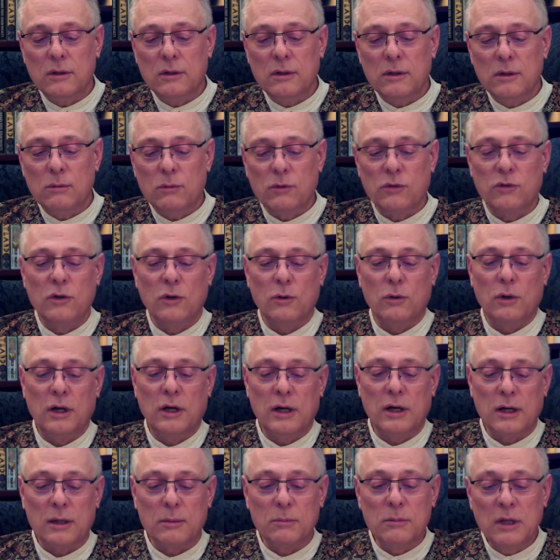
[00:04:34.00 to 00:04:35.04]
was no
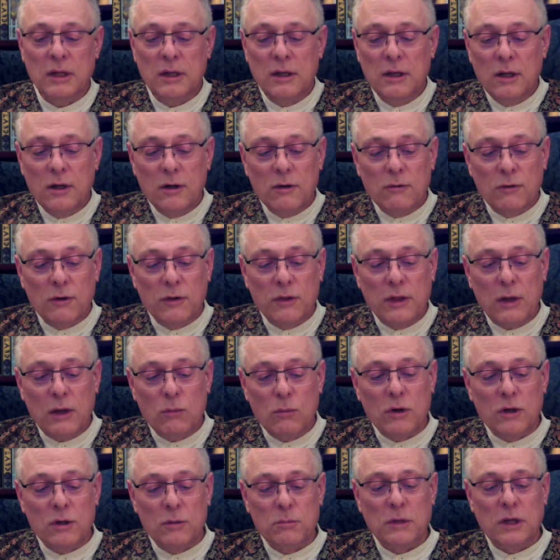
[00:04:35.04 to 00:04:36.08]
harm, for they
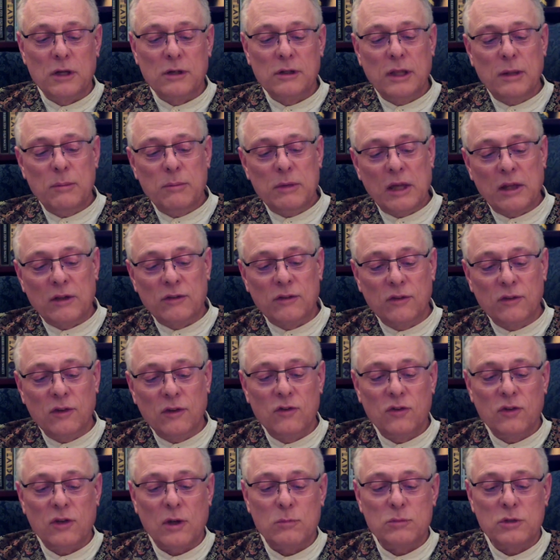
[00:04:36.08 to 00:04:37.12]
were merely peasants and
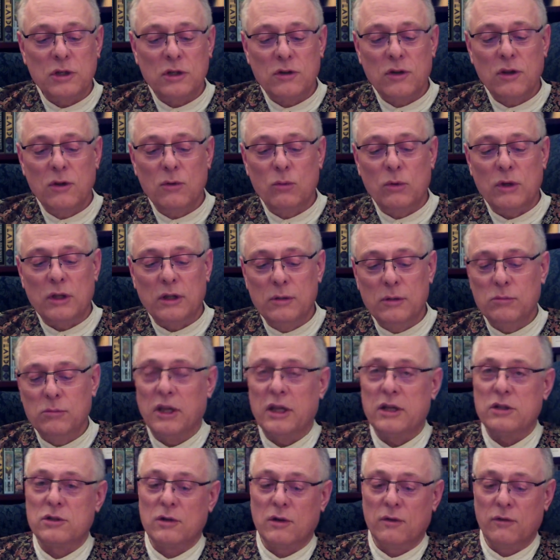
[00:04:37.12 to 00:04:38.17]
subject to the will and
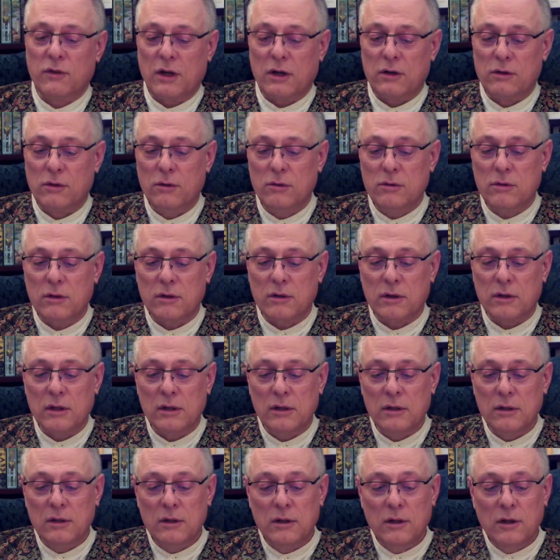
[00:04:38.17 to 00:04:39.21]
pleasure of their lord,
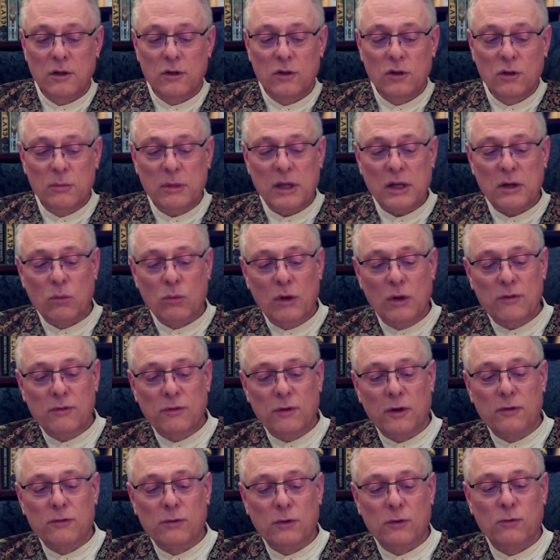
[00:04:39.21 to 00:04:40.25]
no matter what
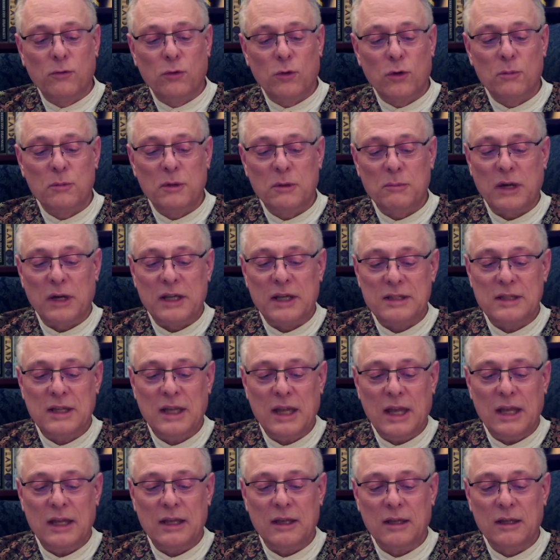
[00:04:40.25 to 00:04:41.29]
fearful form it might
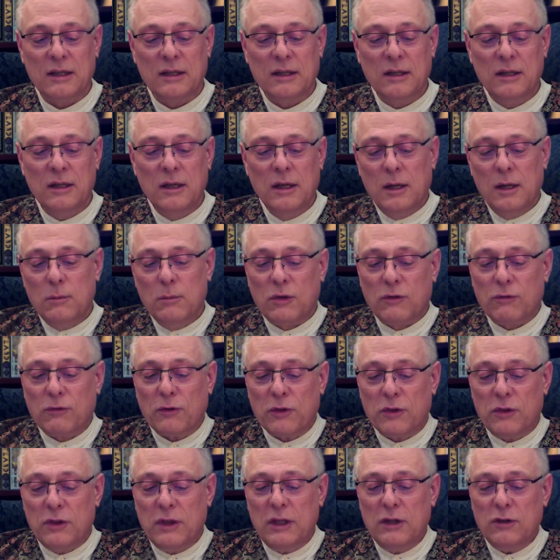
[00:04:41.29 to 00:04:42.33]
take. But for
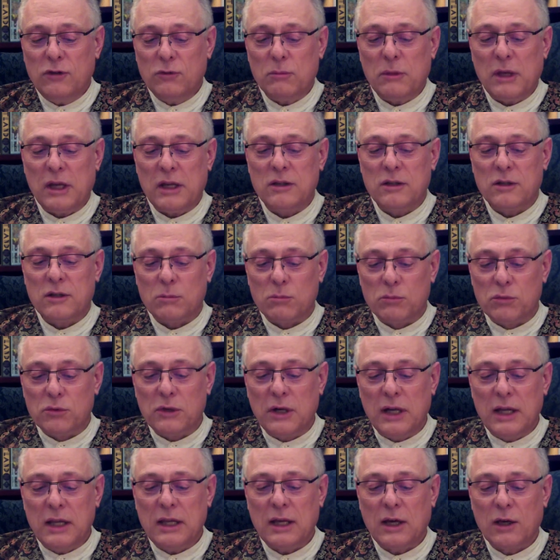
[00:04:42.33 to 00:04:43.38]
these men to
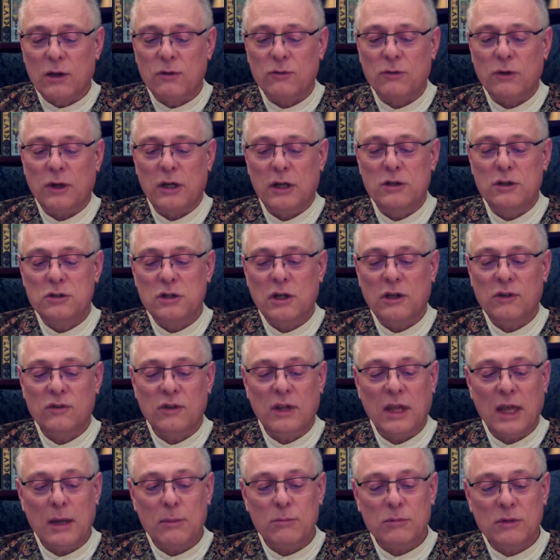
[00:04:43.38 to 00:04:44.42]
break out of unjust
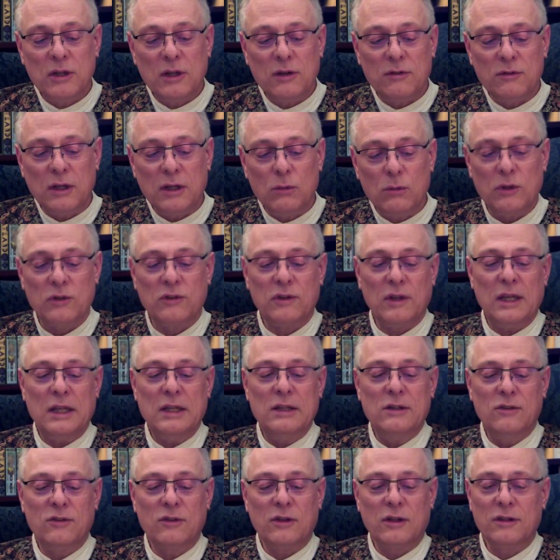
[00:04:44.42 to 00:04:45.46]
captivity was
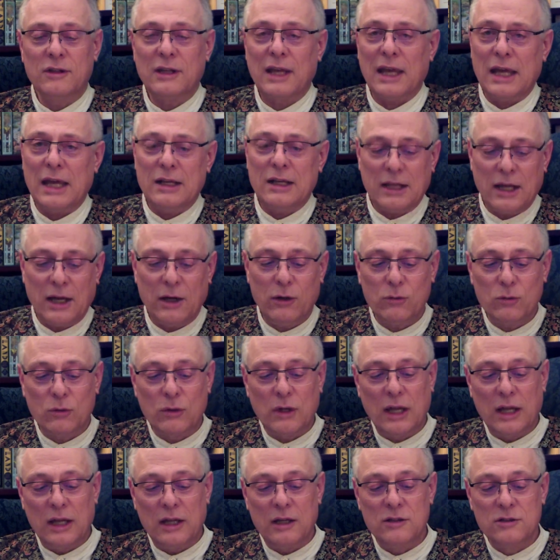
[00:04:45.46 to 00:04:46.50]
insult and
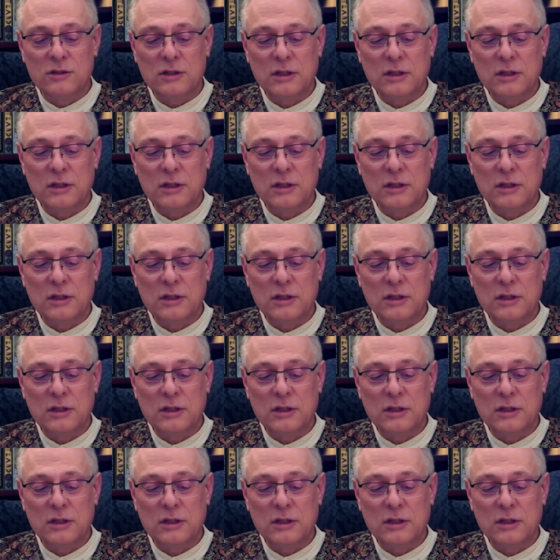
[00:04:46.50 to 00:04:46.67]
outrage,